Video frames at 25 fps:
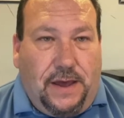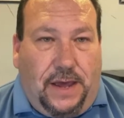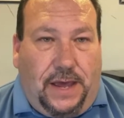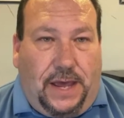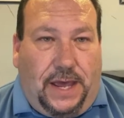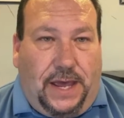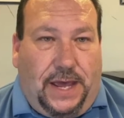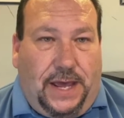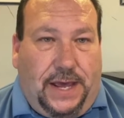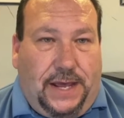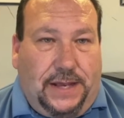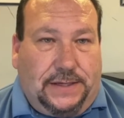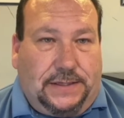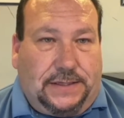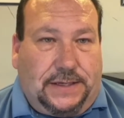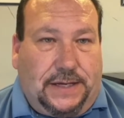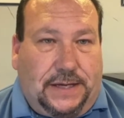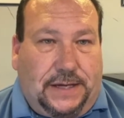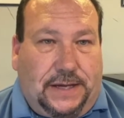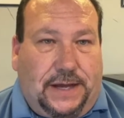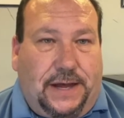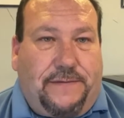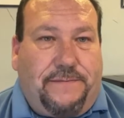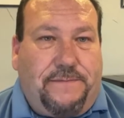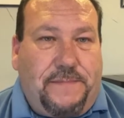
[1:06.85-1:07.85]
and
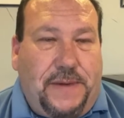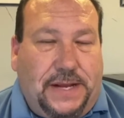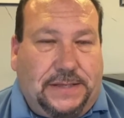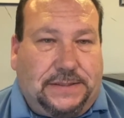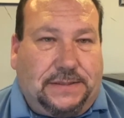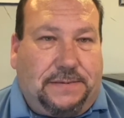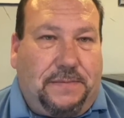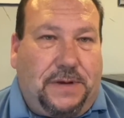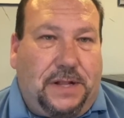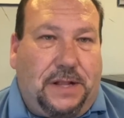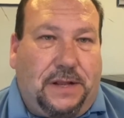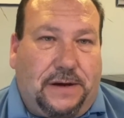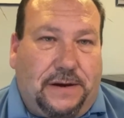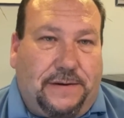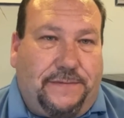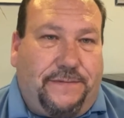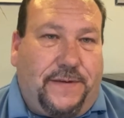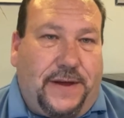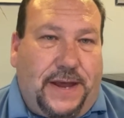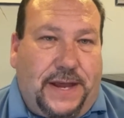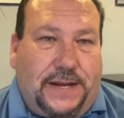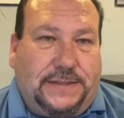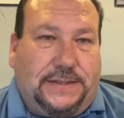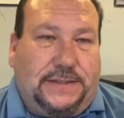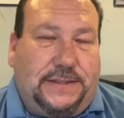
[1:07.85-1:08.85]
I've made some
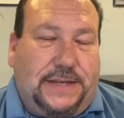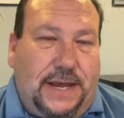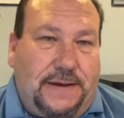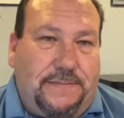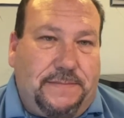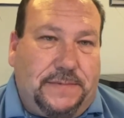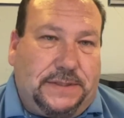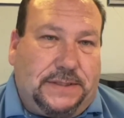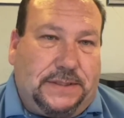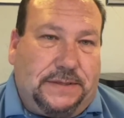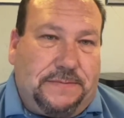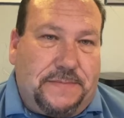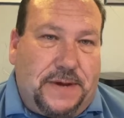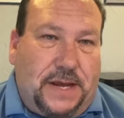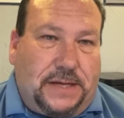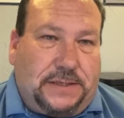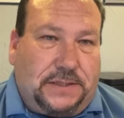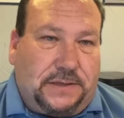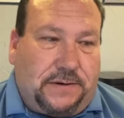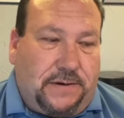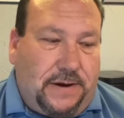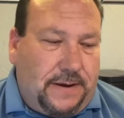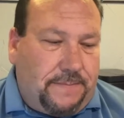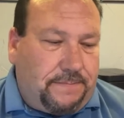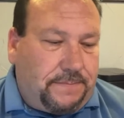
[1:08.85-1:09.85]
clarifying statements in my
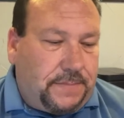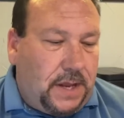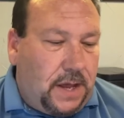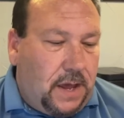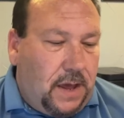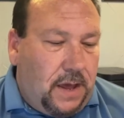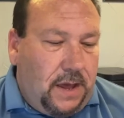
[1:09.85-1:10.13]
script.